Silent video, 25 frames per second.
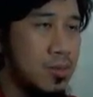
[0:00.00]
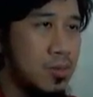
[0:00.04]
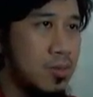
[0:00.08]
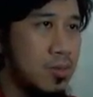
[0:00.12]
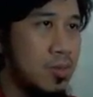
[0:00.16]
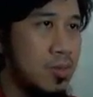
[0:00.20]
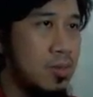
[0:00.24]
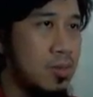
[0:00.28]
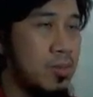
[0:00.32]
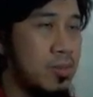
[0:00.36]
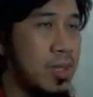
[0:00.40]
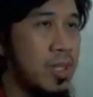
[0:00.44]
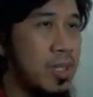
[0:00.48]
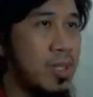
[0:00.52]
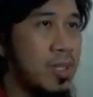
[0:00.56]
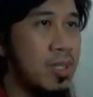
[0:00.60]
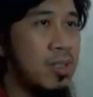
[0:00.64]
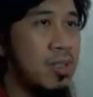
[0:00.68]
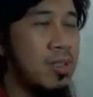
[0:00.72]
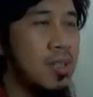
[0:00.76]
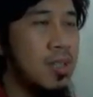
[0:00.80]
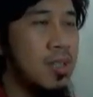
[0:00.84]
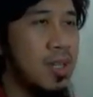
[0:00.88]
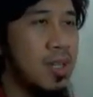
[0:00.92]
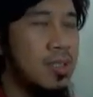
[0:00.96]
will make
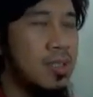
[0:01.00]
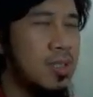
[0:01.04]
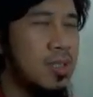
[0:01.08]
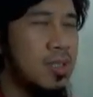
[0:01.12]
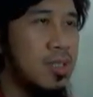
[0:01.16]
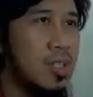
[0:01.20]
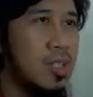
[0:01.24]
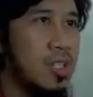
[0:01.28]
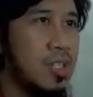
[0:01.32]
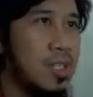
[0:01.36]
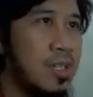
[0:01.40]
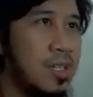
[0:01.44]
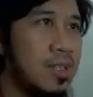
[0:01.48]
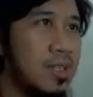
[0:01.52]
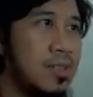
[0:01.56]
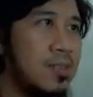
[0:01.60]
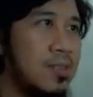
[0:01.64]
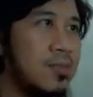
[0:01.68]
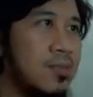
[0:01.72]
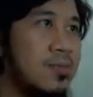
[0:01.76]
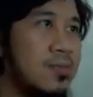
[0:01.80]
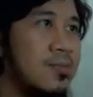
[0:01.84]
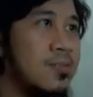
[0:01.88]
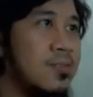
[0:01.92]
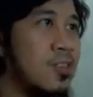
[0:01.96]
it nice and
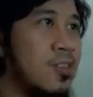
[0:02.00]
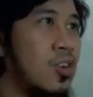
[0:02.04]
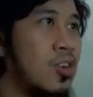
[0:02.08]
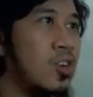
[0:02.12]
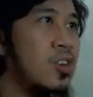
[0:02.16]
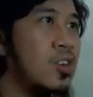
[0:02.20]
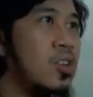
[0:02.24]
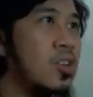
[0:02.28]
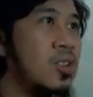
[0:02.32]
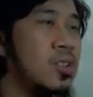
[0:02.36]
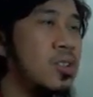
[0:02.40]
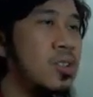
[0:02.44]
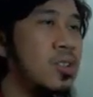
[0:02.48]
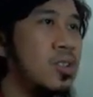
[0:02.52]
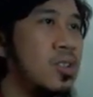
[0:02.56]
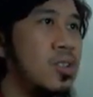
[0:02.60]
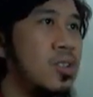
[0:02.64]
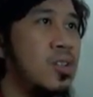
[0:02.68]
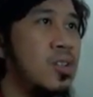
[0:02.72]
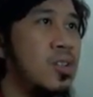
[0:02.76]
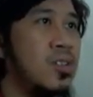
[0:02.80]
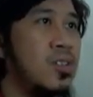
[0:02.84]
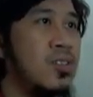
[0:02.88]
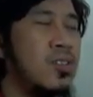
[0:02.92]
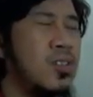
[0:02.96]
clean for
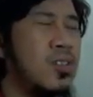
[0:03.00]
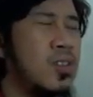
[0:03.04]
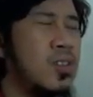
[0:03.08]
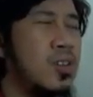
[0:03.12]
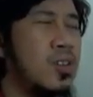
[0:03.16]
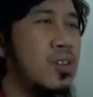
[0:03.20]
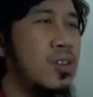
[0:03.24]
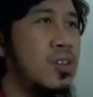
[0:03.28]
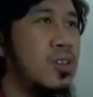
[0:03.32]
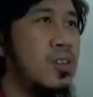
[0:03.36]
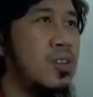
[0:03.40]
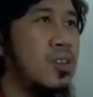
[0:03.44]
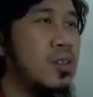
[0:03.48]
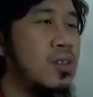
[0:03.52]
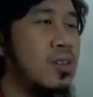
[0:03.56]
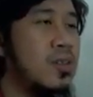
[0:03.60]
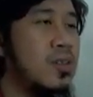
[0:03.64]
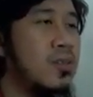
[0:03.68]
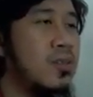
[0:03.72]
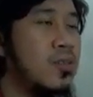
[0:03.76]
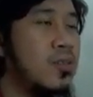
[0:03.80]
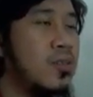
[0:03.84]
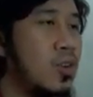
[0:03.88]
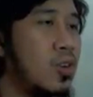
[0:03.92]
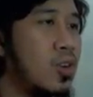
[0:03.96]

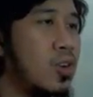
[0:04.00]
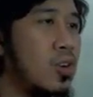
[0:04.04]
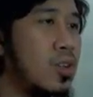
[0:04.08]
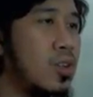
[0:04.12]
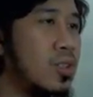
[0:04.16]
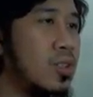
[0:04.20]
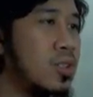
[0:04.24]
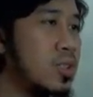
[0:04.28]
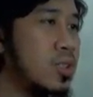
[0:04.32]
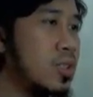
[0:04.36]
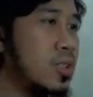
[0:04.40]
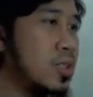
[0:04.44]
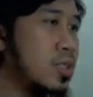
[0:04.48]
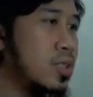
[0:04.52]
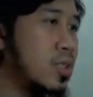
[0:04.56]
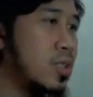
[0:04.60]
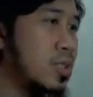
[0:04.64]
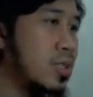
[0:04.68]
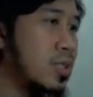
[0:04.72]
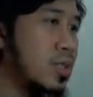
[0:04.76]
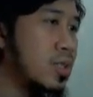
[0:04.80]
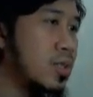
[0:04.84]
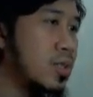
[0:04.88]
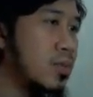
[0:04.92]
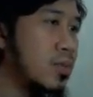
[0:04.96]

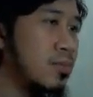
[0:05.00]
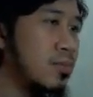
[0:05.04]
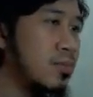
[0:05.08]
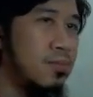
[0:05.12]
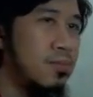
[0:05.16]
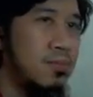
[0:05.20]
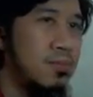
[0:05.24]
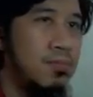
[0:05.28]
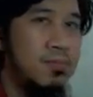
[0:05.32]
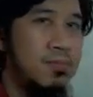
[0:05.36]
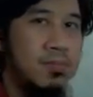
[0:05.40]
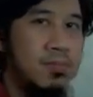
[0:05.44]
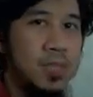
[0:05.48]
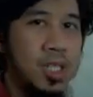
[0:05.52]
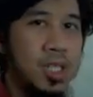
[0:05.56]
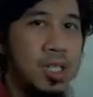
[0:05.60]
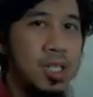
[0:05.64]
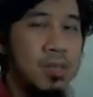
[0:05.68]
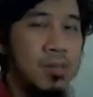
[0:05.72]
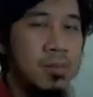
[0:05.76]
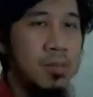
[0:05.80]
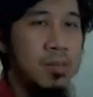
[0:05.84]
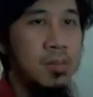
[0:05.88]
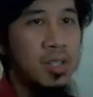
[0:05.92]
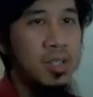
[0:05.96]
the
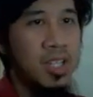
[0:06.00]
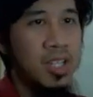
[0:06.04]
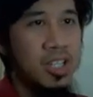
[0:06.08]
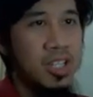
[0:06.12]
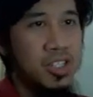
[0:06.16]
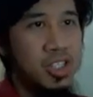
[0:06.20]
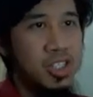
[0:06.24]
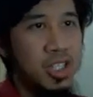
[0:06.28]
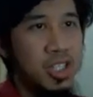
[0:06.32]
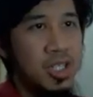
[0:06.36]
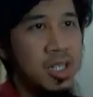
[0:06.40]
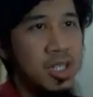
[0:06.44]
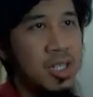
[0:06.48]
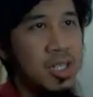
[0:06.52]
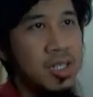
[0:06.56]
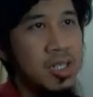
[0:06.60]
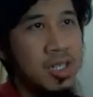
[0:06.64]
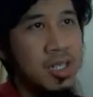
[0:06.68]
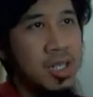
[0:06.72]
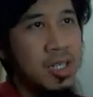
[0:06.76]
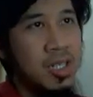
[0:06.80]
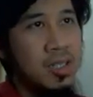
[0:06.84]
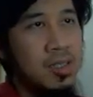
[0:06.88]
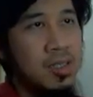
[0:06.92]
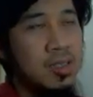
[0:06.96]
publication. And
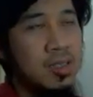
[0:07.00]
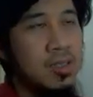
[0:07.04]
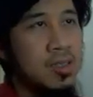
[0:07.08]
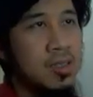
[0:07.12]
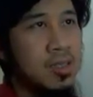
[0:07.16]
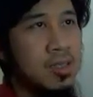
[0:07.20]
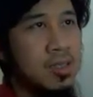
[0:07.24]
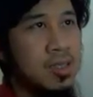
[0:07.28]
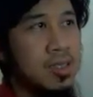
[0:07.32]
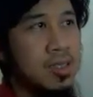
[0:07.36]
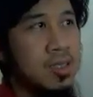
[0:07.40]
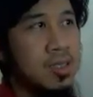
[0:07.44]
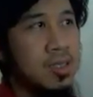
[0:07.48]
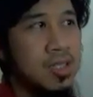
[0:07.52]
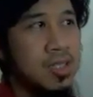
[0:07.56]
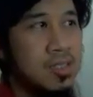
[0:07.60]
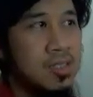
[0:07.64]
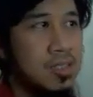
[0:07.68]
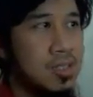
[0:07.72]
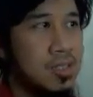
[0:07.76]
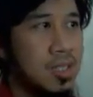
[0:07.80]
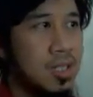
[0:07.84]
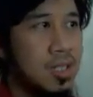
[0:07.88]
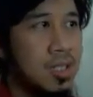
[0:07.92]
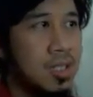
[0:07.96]
then the
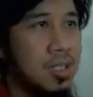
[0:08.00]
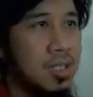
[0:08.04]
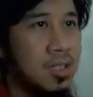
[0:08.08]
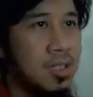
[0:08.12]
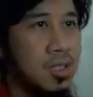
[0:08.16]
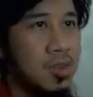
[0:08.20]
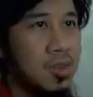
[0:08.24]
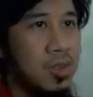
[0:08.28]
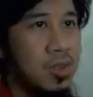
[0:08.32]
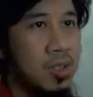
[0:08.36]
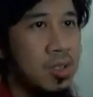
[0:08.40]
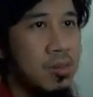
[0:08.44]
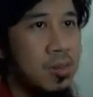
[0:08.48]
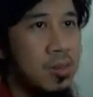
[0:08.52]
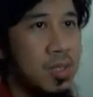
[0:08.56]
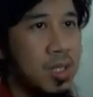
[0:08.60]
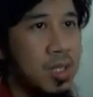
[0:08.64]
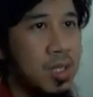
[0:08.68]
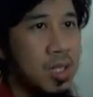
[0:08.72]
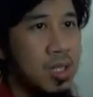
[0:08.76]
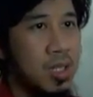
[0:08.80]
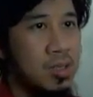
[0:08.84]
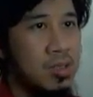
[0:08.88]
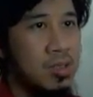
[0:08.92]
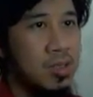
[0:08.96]
assistant editor will be
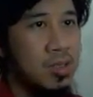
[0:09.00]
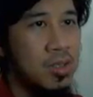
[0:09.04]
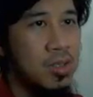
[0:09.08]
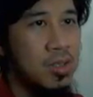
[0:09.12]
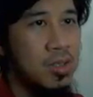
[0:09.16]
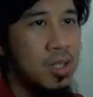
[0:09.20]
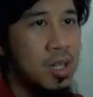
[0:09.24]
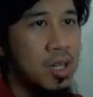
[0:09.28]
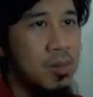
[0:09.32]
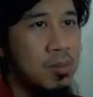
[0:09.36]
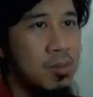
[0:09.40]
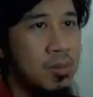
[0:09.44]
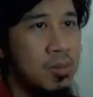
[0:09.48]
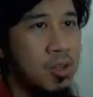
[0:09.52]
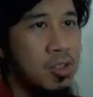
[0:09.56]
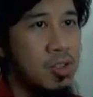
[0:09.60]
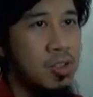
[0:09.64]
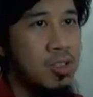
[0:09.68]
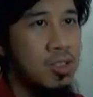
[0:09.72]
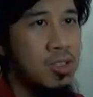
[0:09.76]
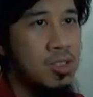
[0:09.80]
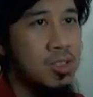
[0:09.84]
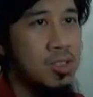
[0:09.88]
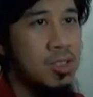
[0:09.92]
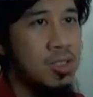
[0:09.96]
also
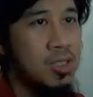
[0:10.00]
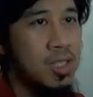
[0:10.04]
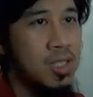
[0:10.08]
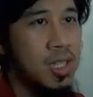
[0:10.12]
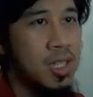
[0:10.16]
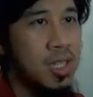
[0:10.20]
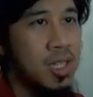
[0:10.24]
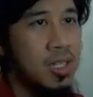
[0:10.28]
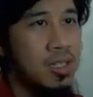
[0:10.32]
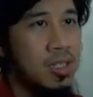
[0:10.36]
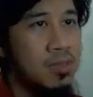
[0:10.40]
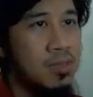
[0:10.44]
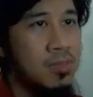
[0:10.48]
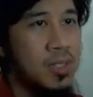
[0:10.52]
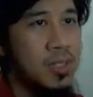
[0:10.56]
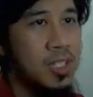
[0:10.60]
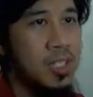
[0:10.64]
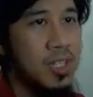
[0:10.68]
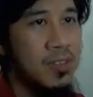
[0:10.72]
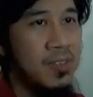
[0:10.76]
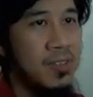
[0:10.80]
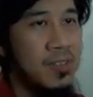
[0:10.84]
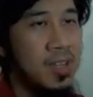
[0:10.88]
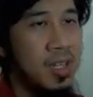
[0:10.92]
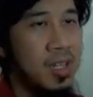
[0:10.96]
upload the galley
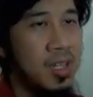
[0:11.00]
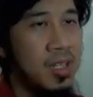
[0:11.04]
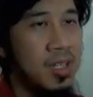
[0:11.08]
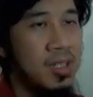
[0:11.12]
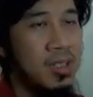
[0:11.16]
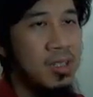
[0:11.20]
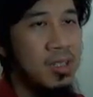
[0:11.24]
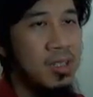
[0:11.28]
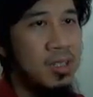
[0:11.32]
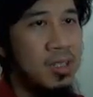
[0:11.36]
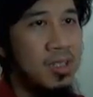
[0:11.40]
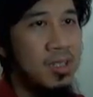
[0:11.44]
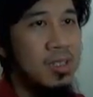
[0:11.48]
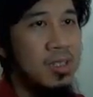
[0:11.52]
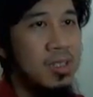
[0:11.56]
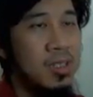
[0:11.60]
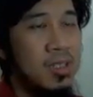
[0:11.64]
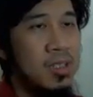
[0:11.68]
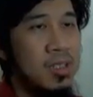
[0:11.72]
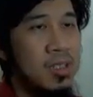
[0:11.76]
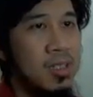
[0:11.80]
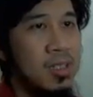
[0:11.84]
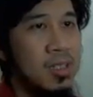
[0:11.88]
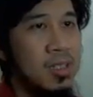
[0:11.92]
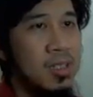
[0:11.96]
PDF galley
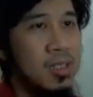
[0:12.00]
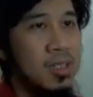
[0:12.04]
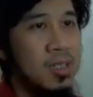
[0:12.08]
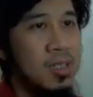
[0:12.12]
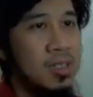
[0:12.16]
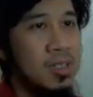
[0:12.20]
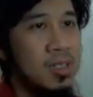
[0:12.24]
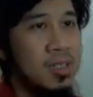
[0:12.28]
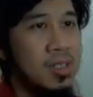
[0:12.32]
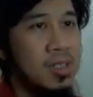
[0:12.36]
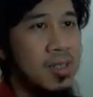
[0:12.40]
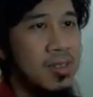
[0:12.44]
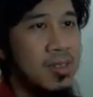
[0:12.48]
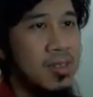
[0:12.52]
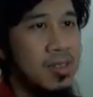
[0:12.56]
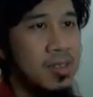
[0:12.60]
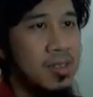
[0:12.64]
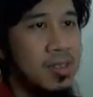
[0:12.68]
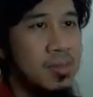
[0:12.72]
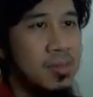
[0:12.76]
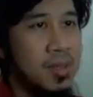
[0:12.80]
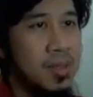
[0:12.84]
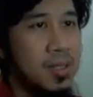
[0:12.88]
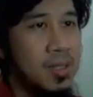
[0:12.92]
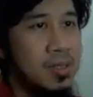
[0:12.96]
in
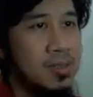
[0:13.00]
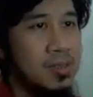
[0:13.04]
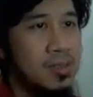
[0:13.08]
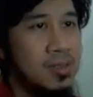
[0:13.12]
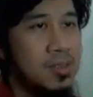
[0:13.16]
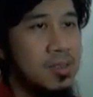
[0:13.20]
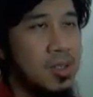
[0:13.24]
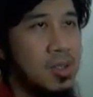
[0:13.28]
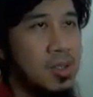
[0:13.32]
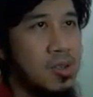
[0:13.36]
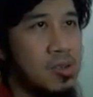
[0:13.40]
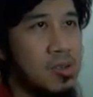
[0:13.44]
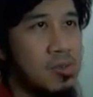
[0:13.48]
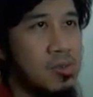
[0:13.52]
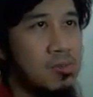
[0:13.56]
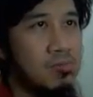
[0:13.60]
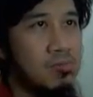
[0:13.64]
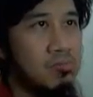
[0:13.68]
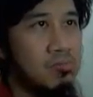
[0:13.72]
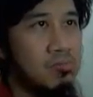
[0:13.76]
this part. So